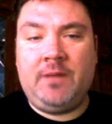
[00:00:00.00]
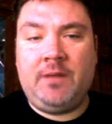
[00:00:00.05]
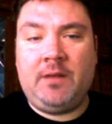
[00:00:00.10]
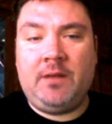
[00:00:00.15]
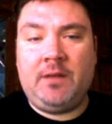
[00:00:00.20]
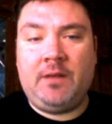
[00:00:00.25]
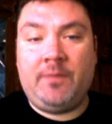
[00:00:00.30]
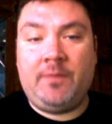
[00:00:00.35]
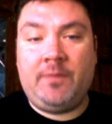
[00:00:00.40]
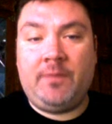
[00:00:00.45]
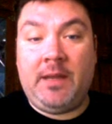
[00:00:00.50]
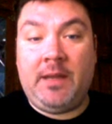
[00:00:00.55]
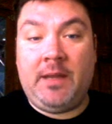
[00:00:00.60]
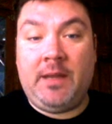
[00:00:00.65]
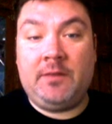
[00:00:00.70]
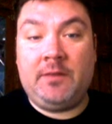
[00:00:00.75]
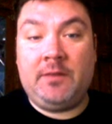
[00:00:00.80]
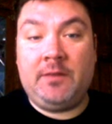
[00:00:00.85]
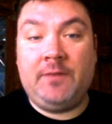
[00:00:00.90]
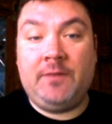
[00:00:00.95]
for making
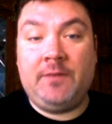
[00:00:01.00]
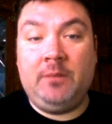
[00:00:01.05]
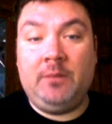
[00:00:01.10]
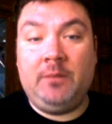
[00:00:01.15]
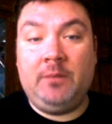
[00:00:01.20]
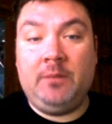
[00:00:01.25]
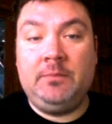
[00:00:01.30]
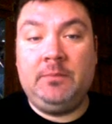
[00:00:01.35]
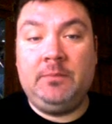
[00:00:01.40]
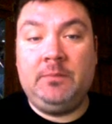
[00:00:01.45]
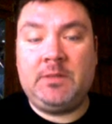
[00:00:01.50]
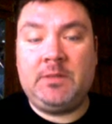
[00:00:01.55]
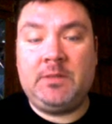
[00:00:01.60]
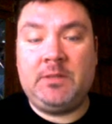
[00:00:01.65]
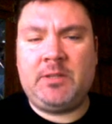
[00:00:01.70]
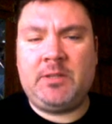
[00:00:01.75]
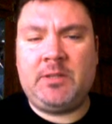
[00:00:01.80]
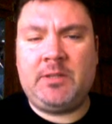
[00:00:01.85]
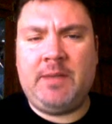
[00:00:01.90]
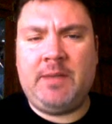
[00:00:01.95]
this film,
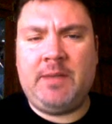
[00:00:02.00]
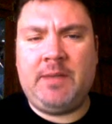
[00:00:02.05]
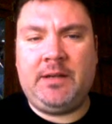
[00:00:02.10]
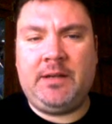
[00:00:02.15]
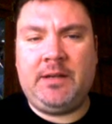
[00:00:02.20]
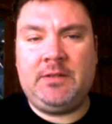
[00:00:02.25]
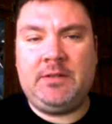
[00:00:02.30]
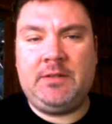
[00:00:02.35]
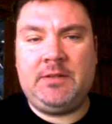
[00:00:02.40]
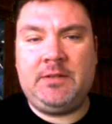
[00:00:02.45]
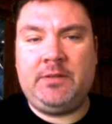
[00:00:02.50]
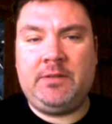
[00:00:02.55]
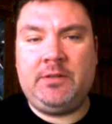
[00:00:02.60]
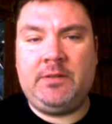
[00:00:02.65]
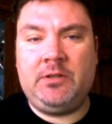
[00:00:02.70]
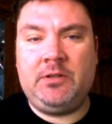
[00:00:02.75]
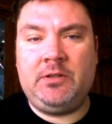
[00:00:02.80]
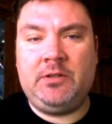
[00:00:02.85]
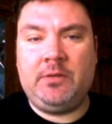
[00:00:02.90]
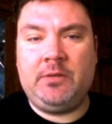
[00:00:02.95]
especially back in
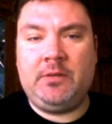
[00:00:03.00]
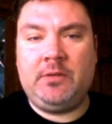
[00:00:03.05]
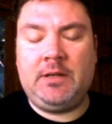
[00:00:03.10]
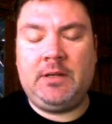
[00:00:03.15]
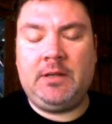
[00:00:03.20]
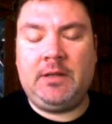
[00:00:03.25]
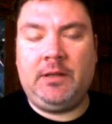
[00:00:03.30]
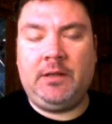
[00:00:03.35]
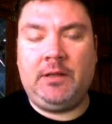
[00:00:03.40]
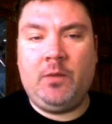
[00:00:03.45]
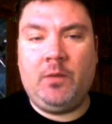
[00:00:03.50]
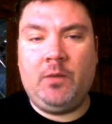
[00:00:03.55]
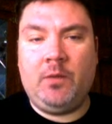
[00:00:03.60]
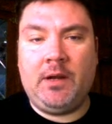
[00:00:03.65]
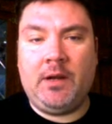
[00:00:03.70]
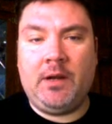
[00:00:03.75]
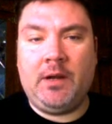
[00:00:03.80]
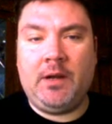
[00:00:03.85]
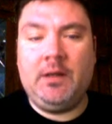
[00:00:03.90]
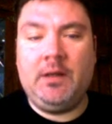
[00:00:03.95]
1972 in Italy,
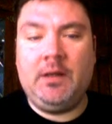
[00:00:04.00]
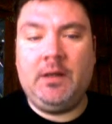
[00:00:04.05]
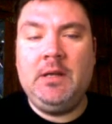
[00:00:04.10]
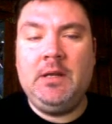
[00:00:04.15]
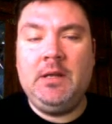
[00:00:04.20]
where